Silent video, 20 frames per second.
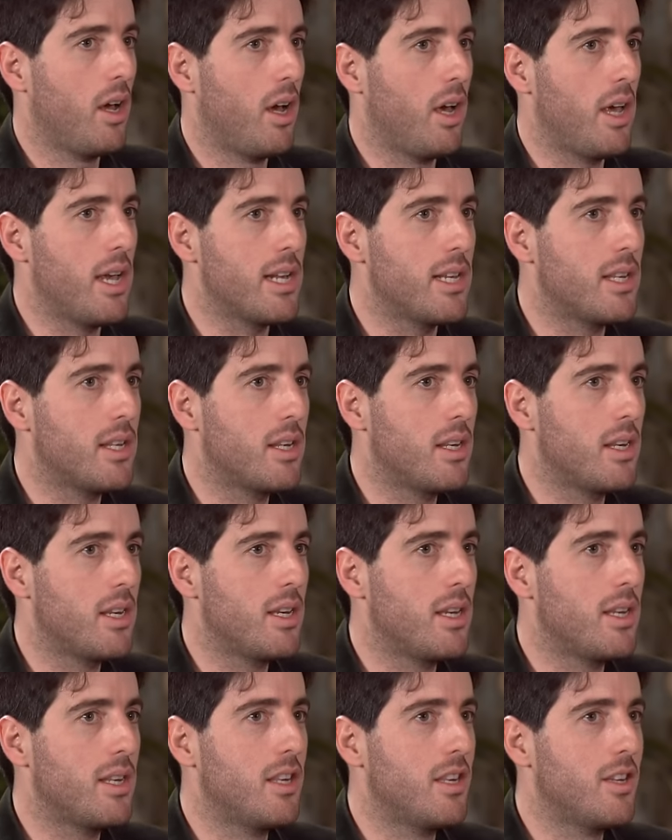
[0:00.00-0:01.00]
it
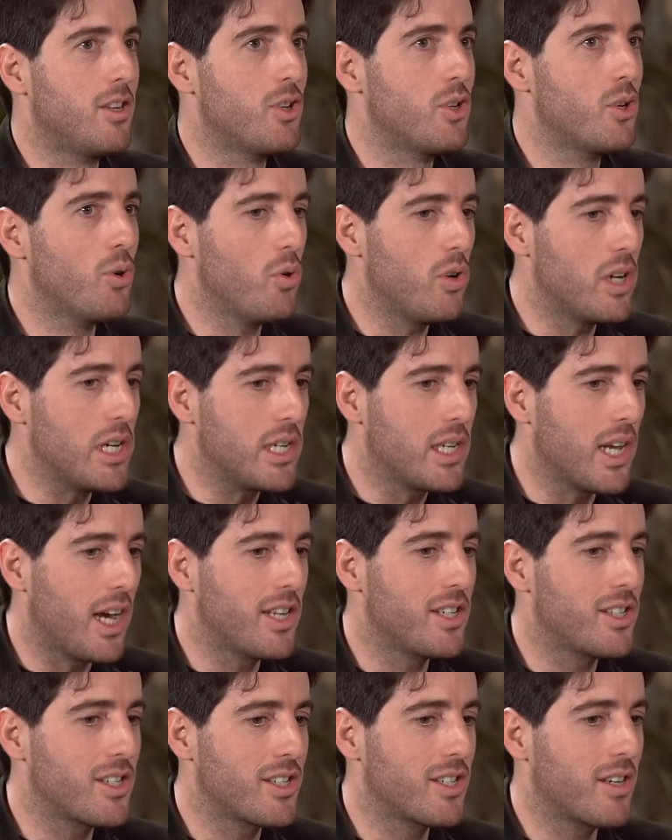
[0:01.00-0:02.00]
surely
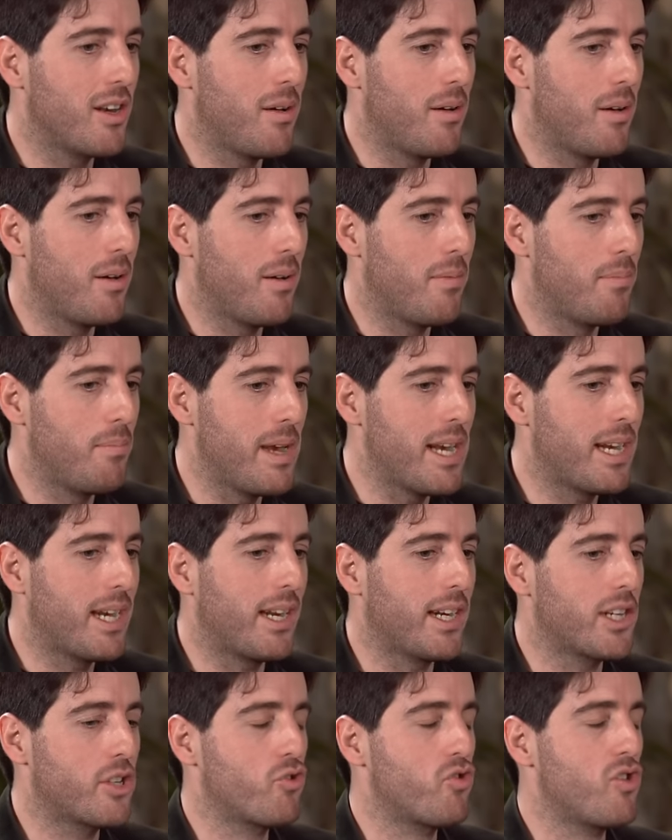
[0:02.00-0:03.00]
does make it
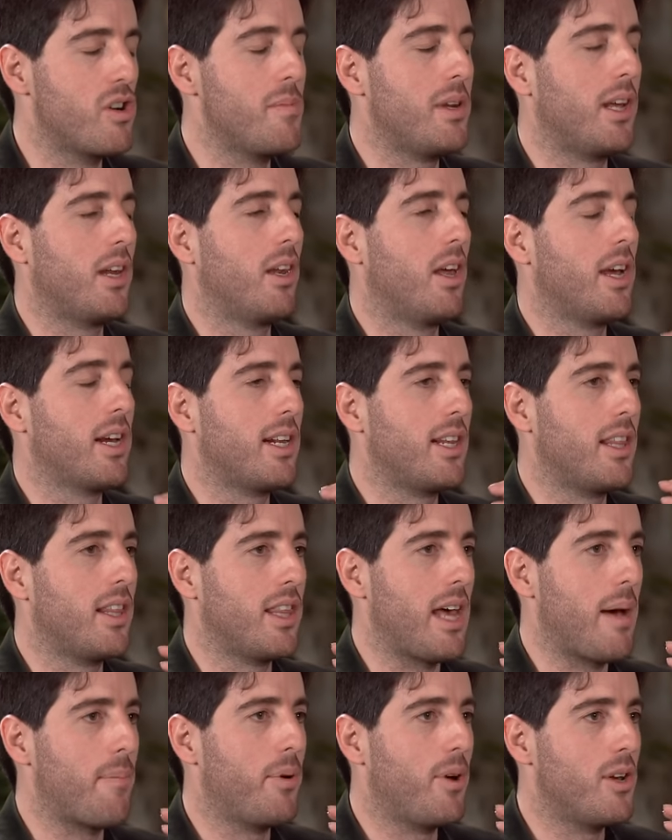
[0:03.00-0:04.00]
extremely unlikely that
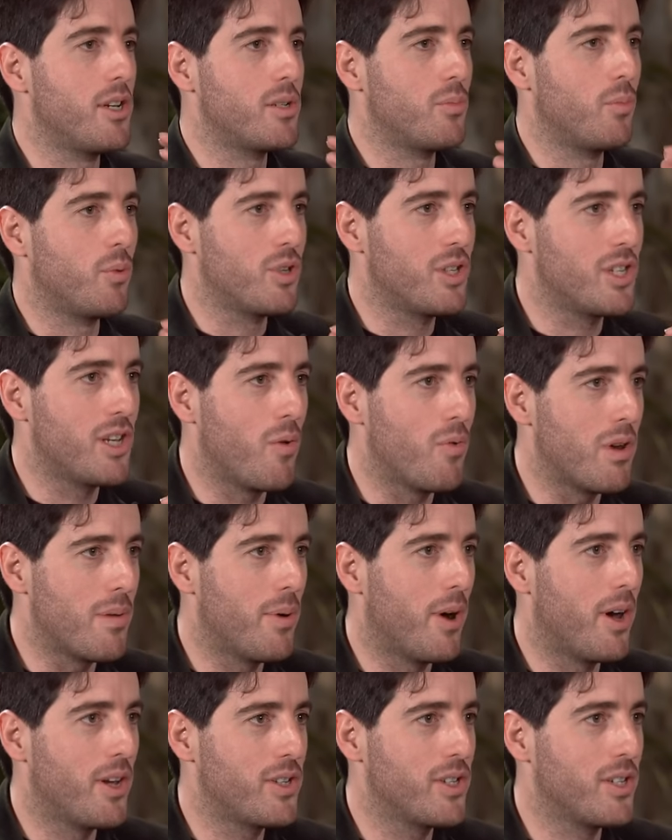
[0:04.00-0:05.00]
that person was the only
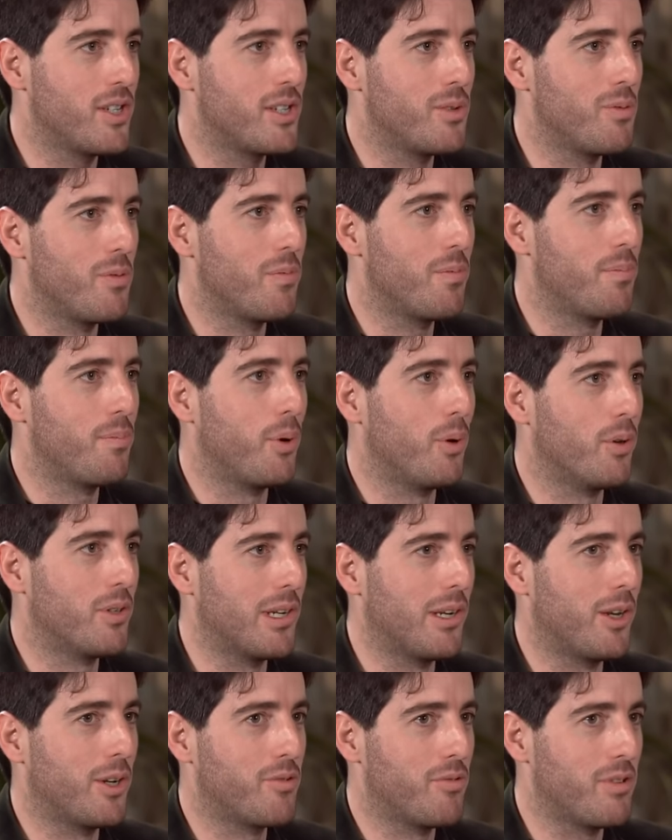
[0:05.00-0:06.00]
person to have bought
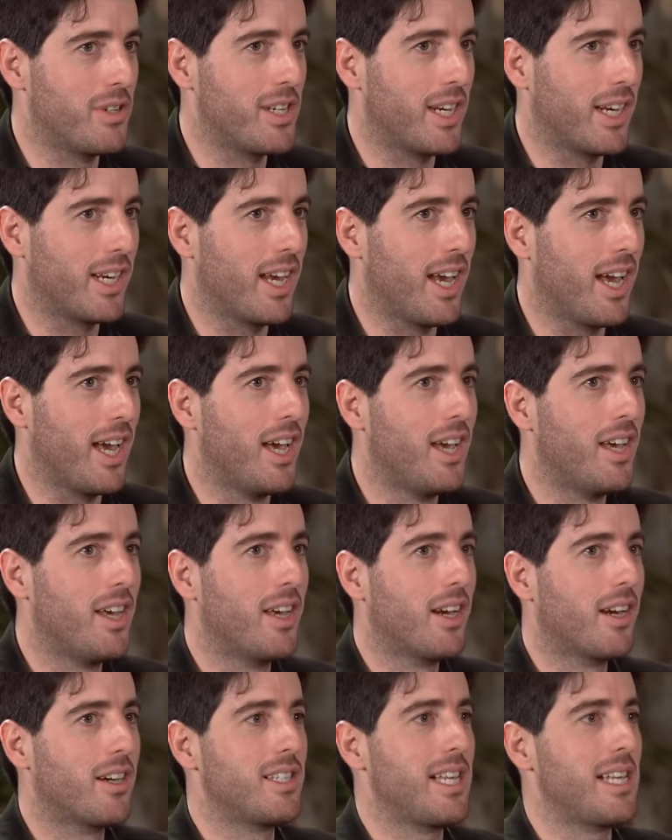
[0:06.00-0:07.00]
a lottery ticket,
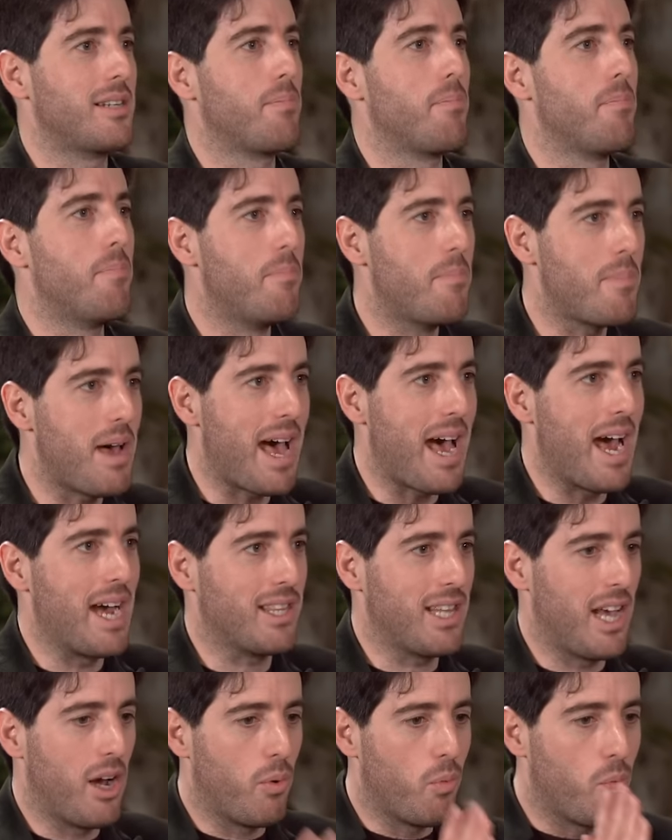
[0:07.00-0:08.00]
because that's mad
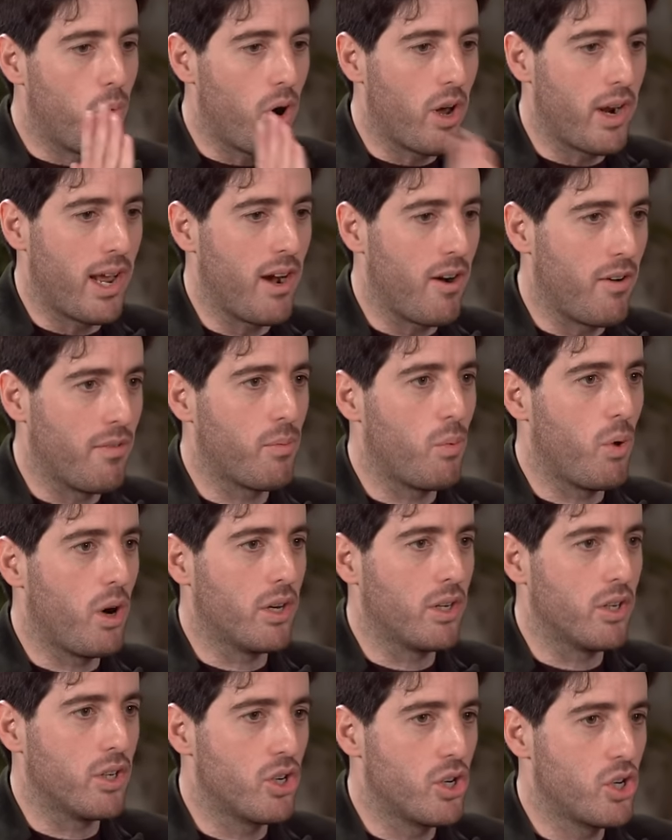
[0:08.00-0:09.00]
that a one out of
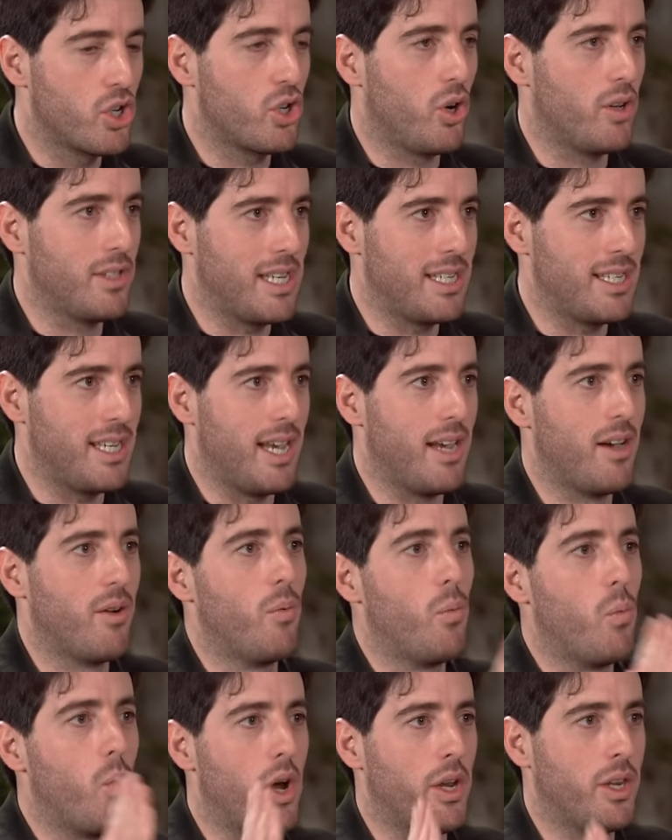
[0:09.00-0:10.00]
one shot at it
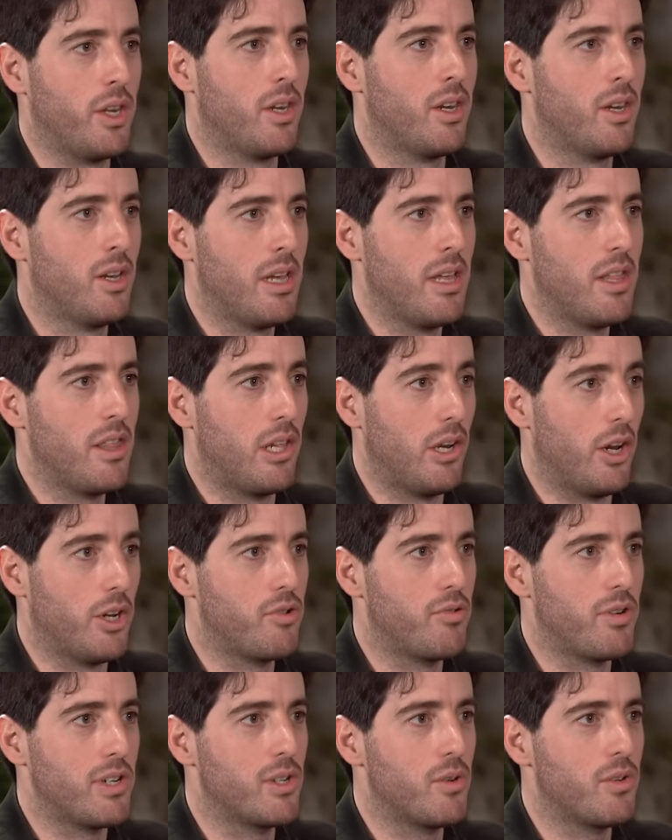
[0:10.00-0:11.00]
won the
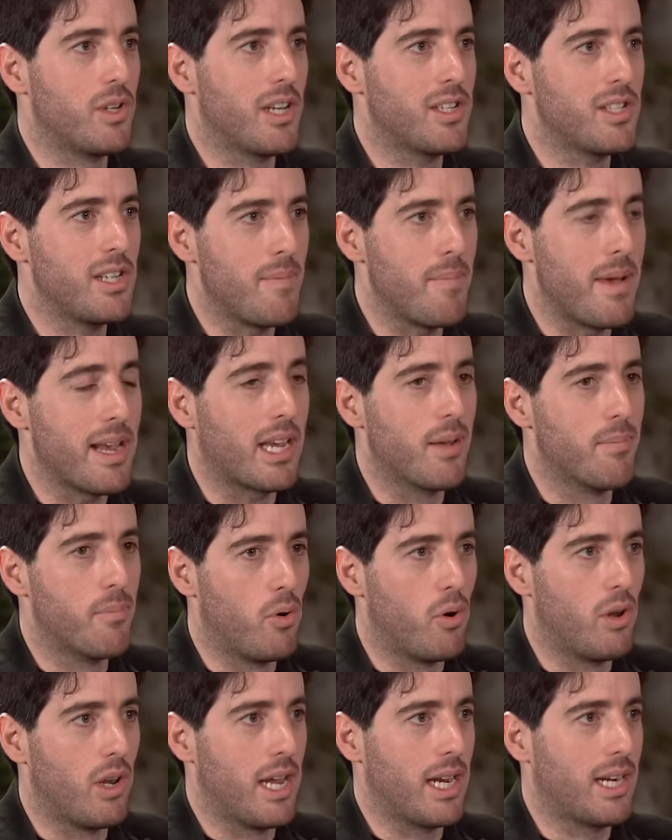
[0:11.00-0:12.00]
lottery. So doesn't it make it
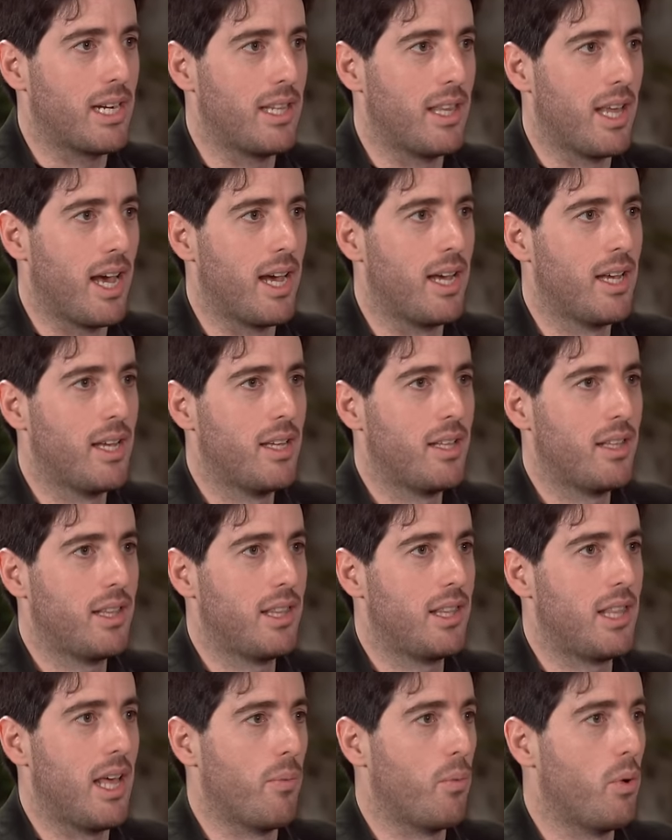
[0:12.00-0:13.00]
more likely that
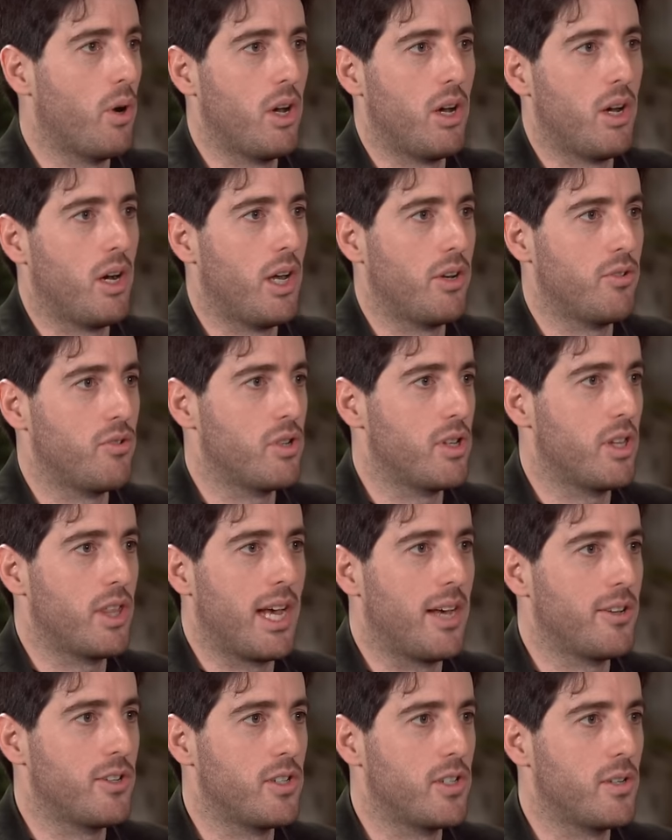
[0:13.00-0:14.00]
there were hundreds of
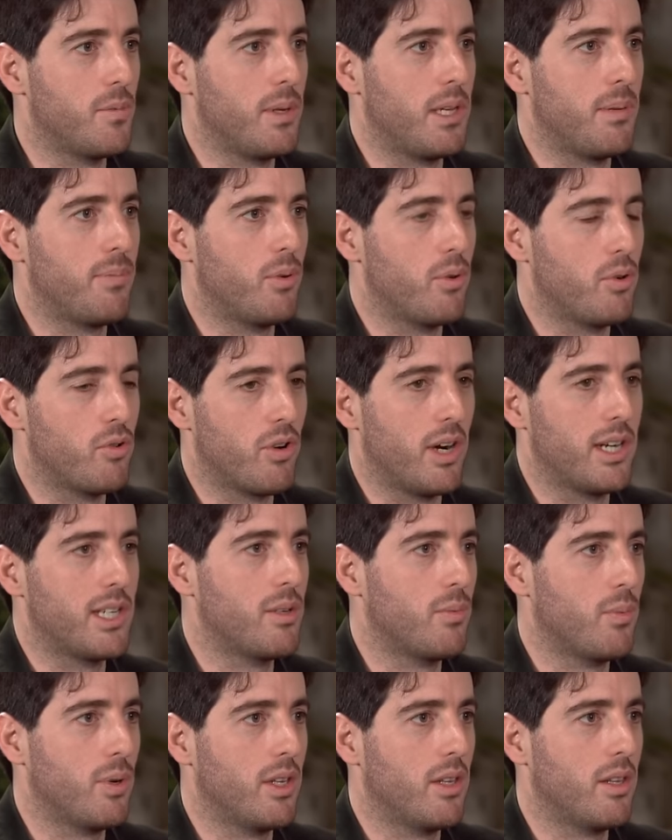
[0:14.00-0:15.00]
thousands of people who tried
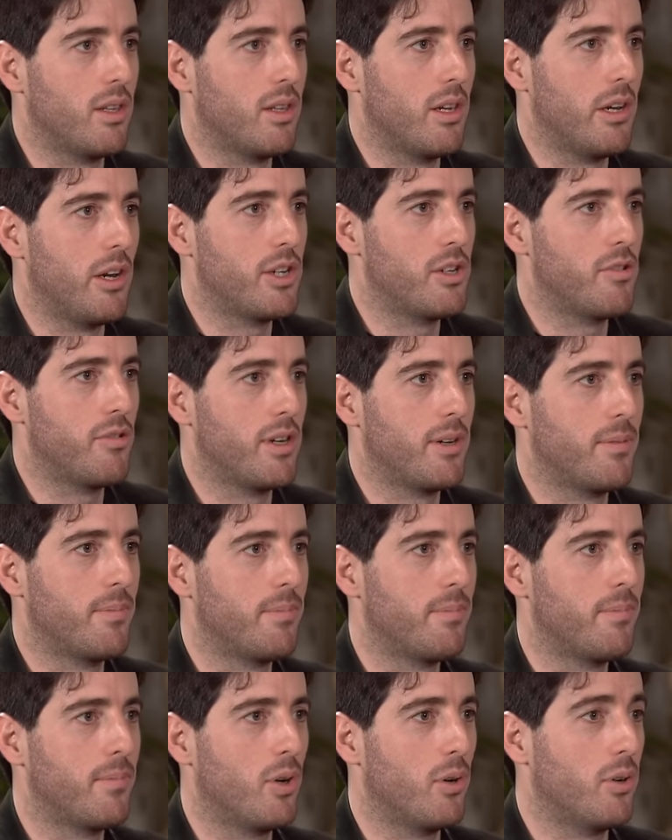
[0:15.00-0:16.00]
to win the lottery?
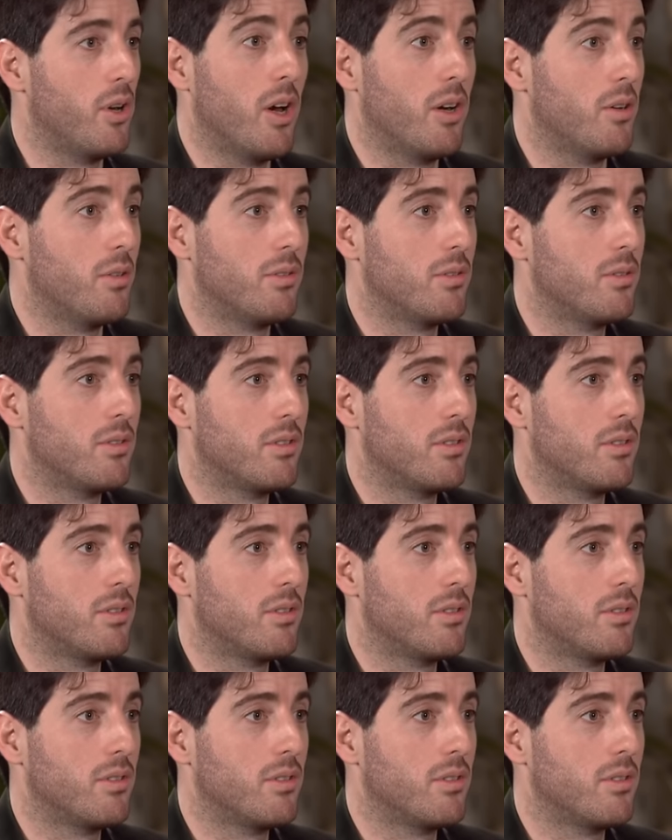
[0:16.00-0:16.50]
Or no?